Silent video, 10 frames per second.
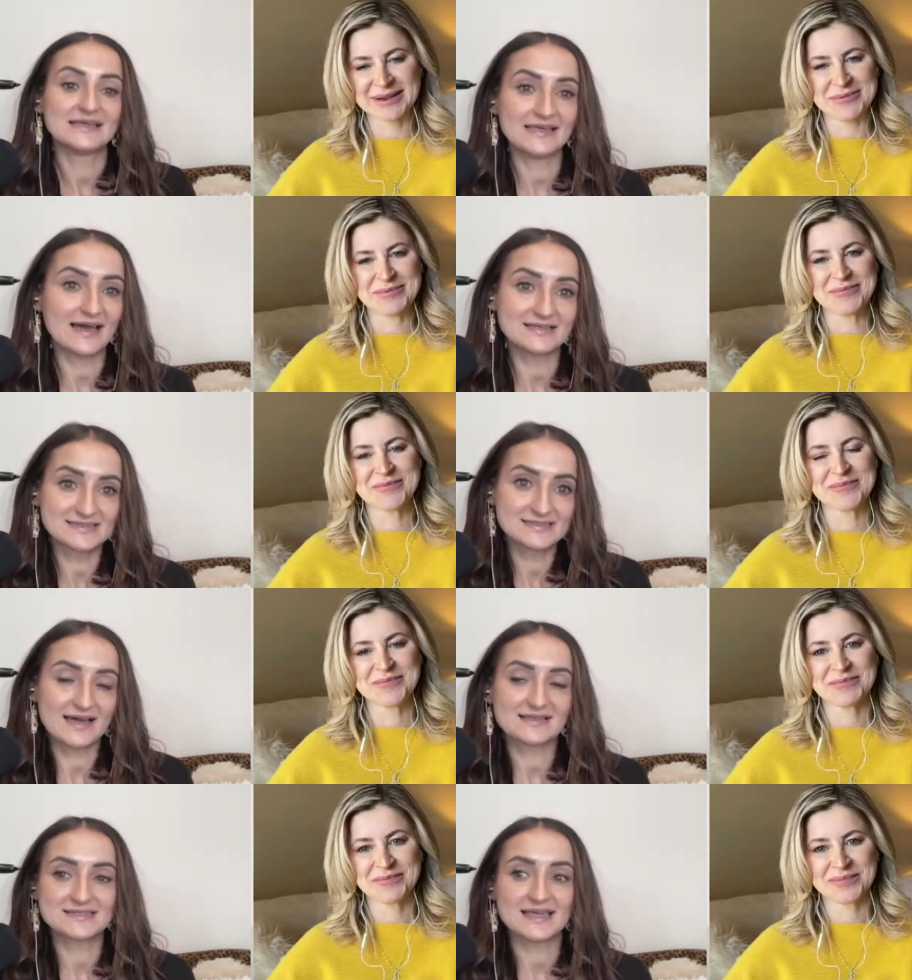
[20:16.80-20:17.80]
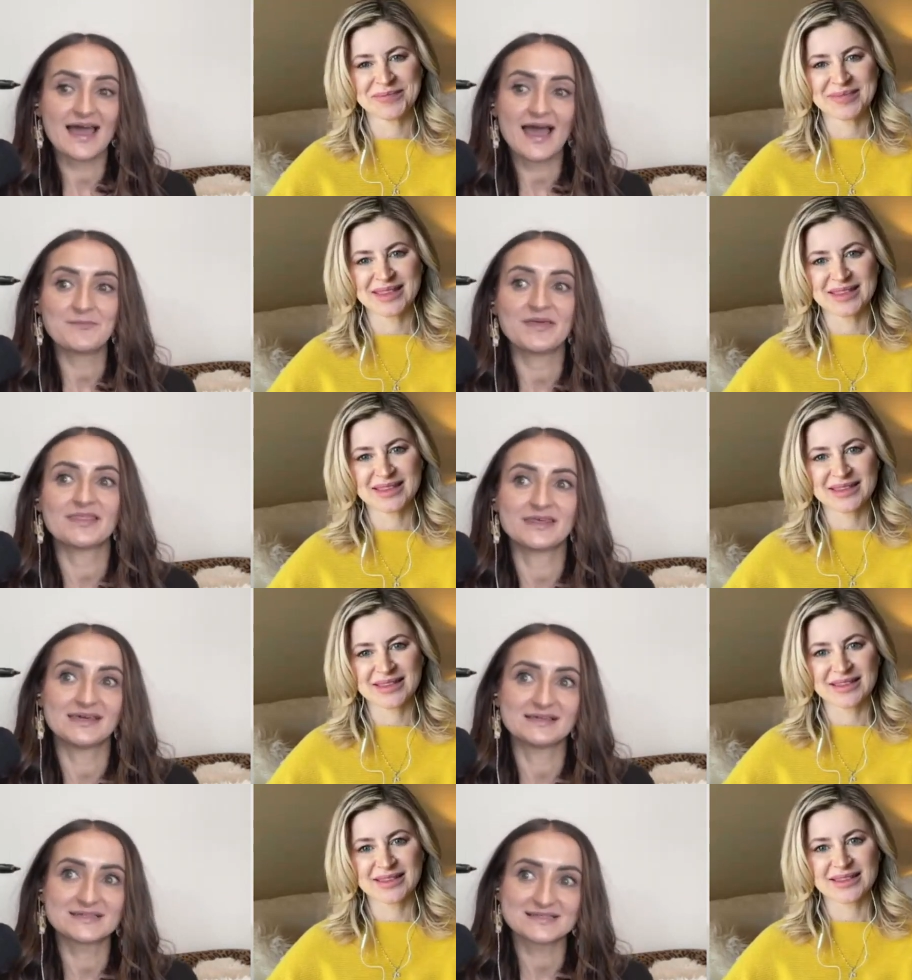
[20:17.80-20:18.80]
Speaker 1: Yes, yes, the happy
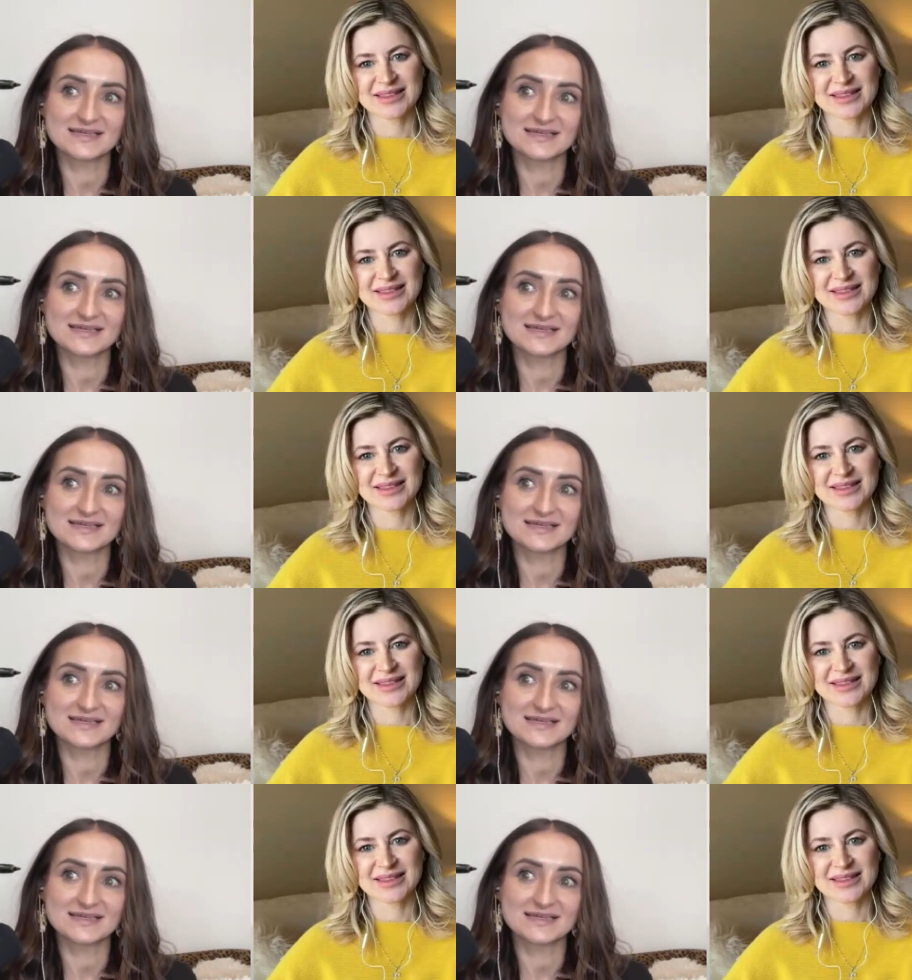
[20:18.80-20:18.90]
things.